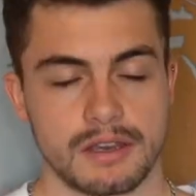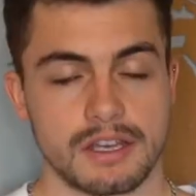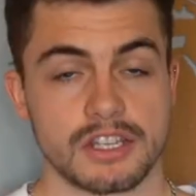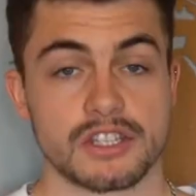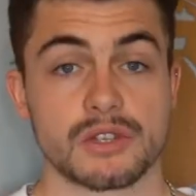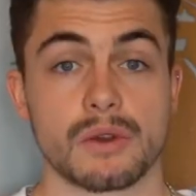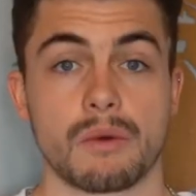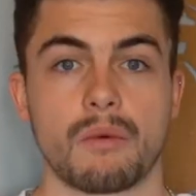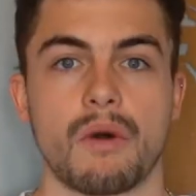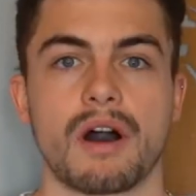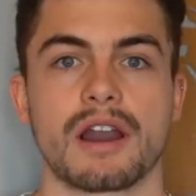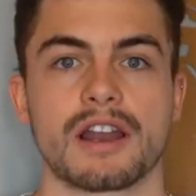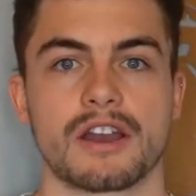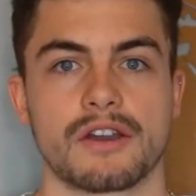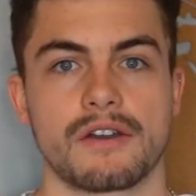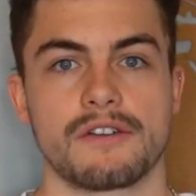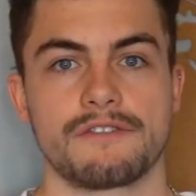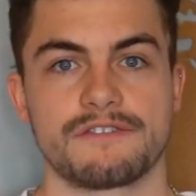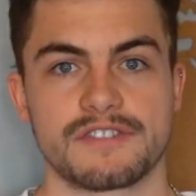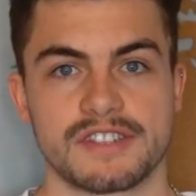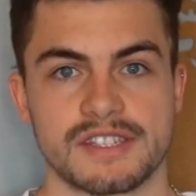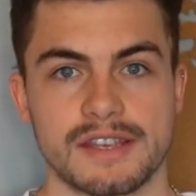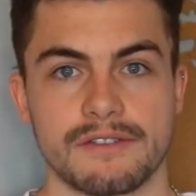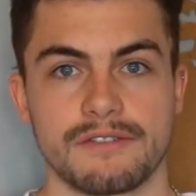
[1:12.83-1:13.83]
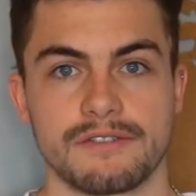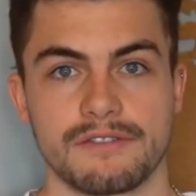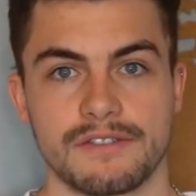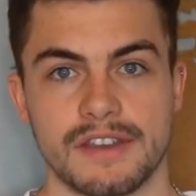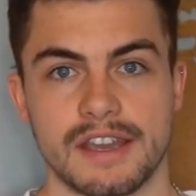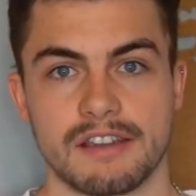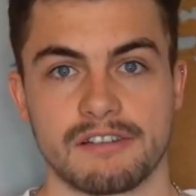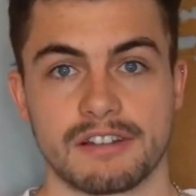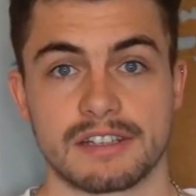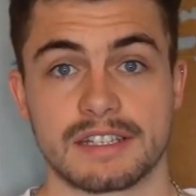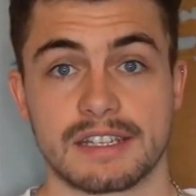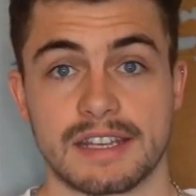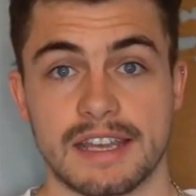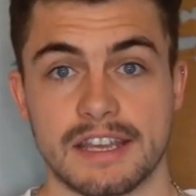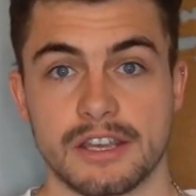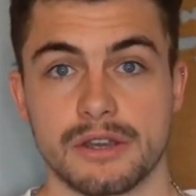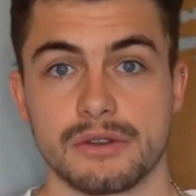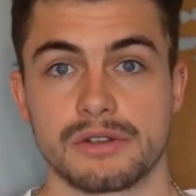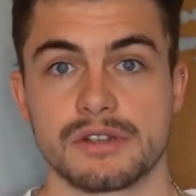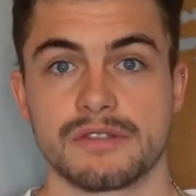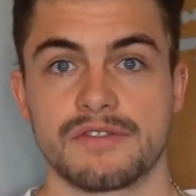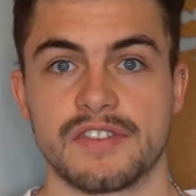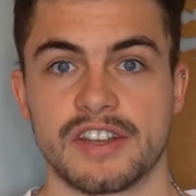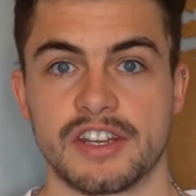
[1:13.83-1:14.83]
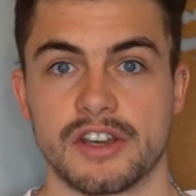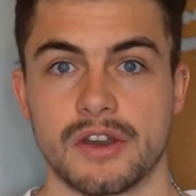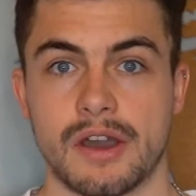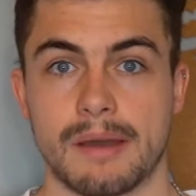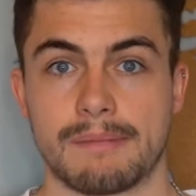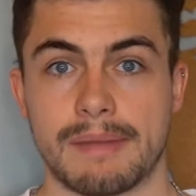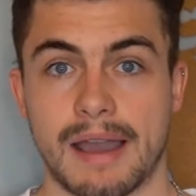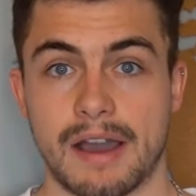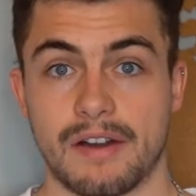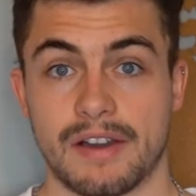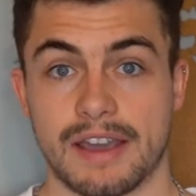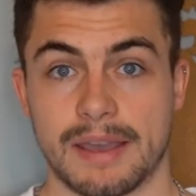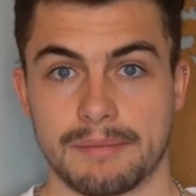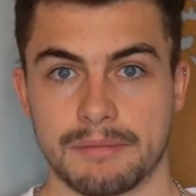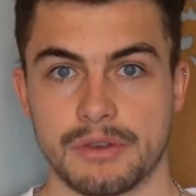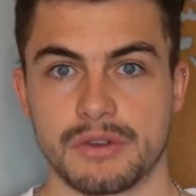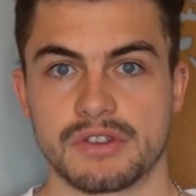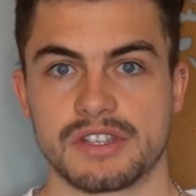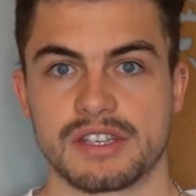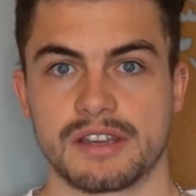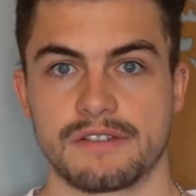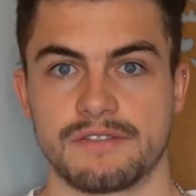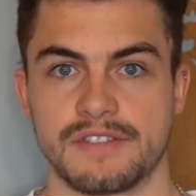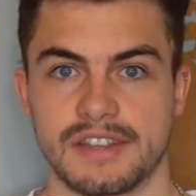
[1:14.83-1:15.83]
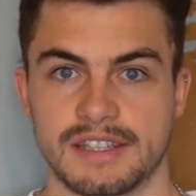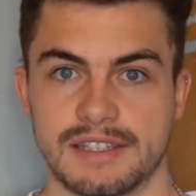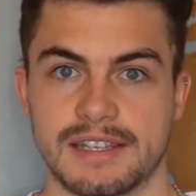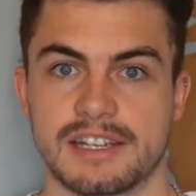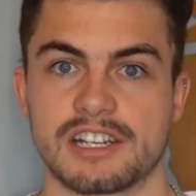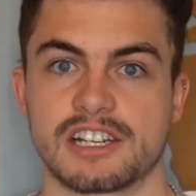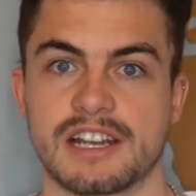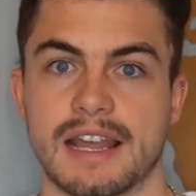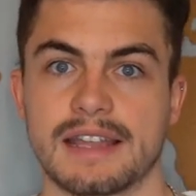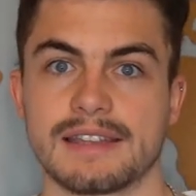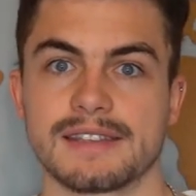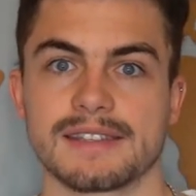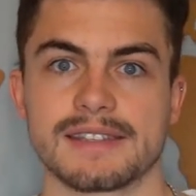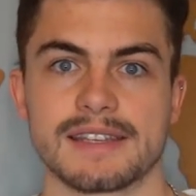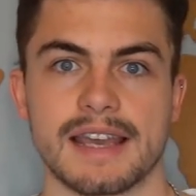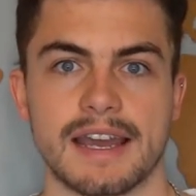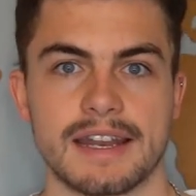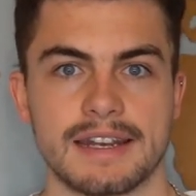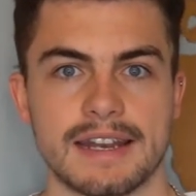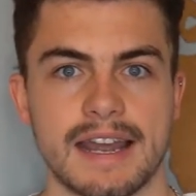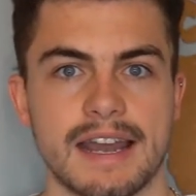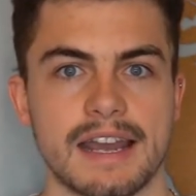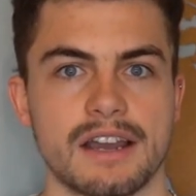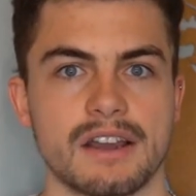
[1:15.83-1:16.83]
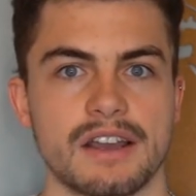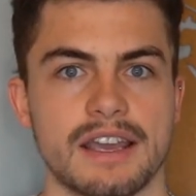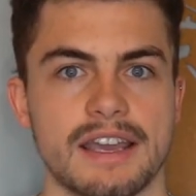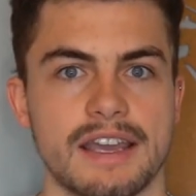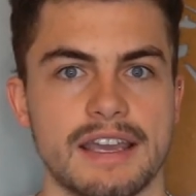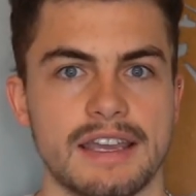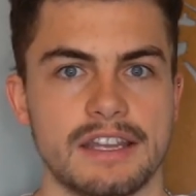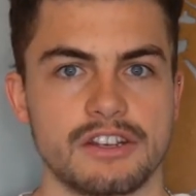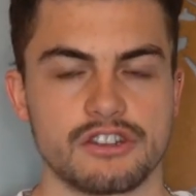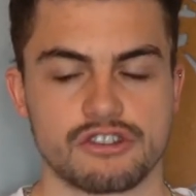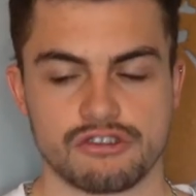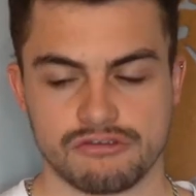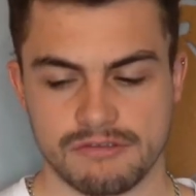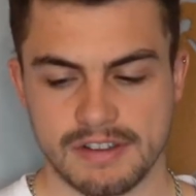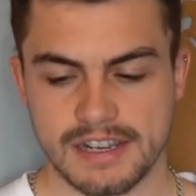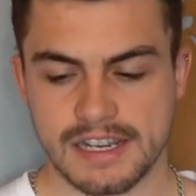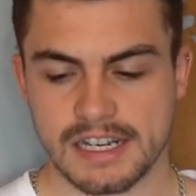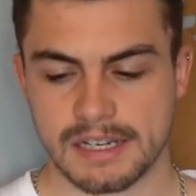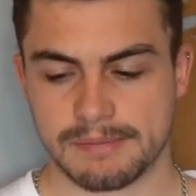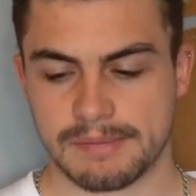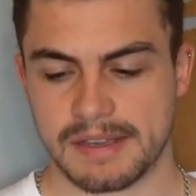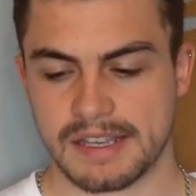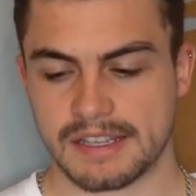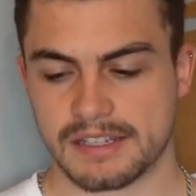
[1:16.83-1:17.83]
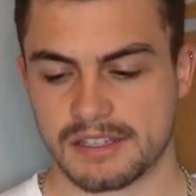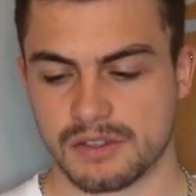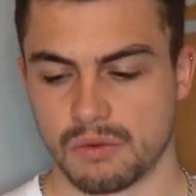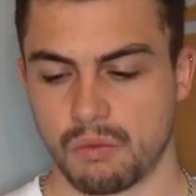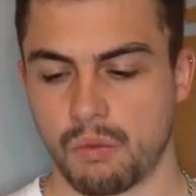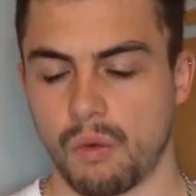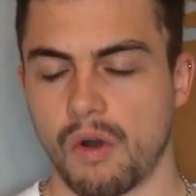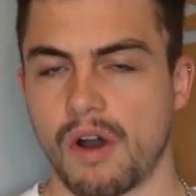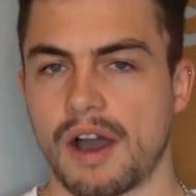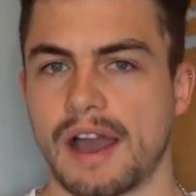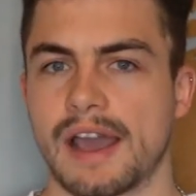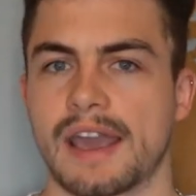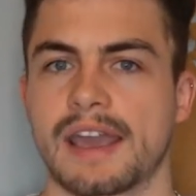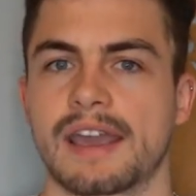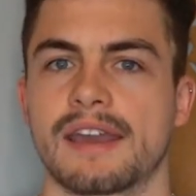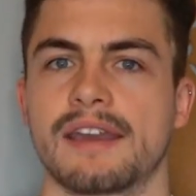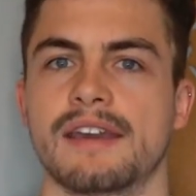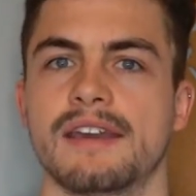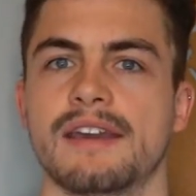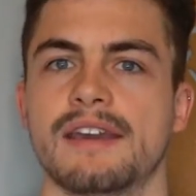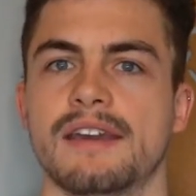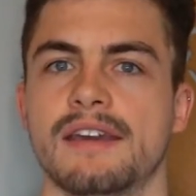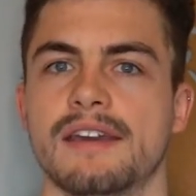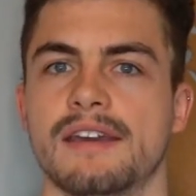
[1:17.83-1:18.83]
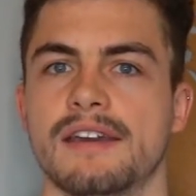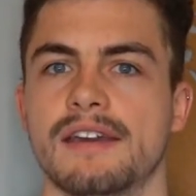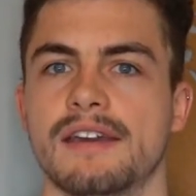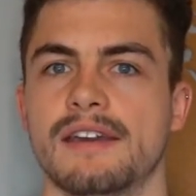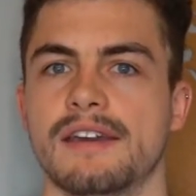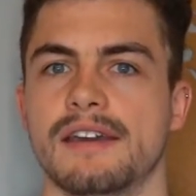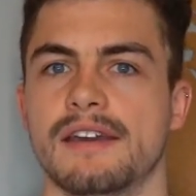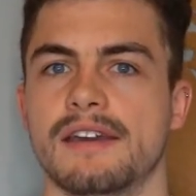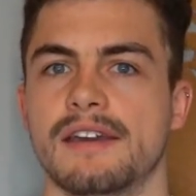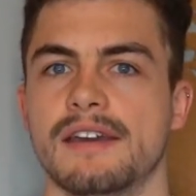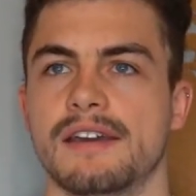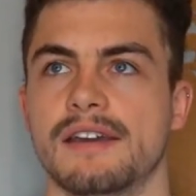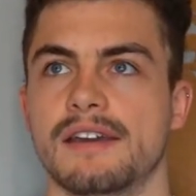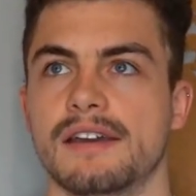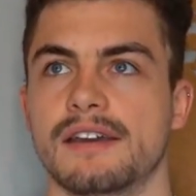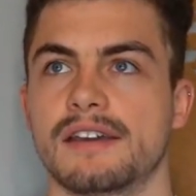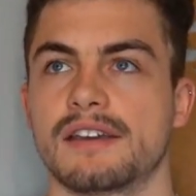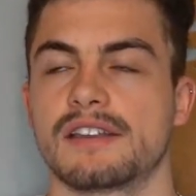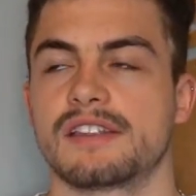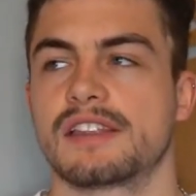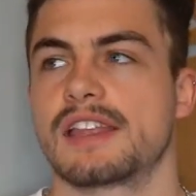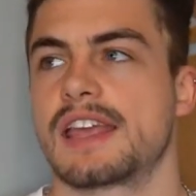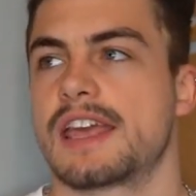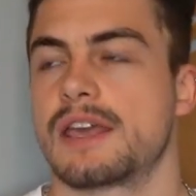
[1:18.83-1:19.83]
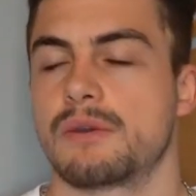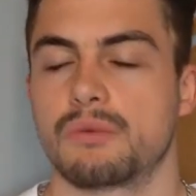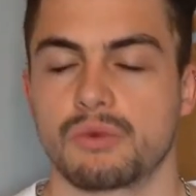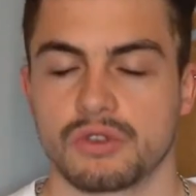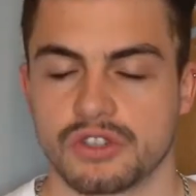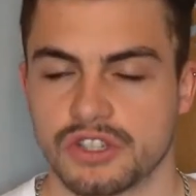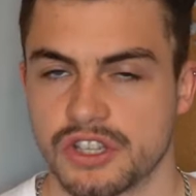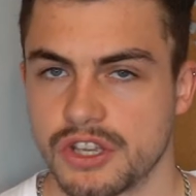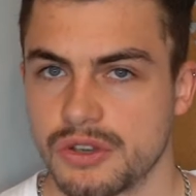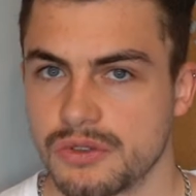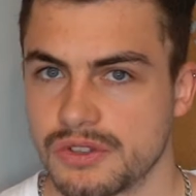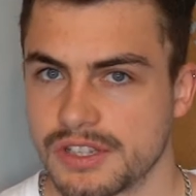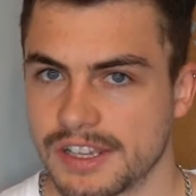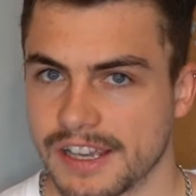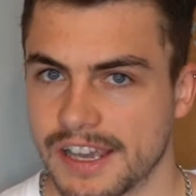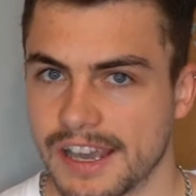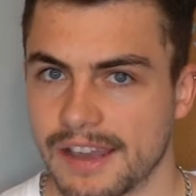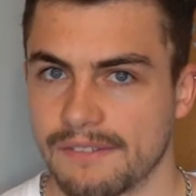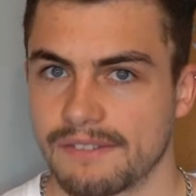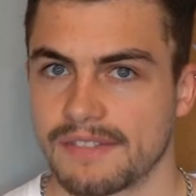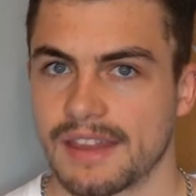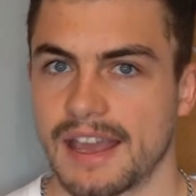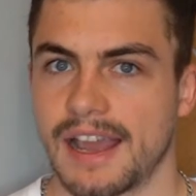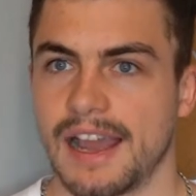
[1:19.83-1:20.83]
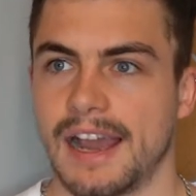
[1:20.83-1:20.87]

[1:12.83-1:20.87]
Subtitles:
So a while ago, 7th Era did a YouTube video about him using a vintage lens, and that intrigued me as to why he was using it.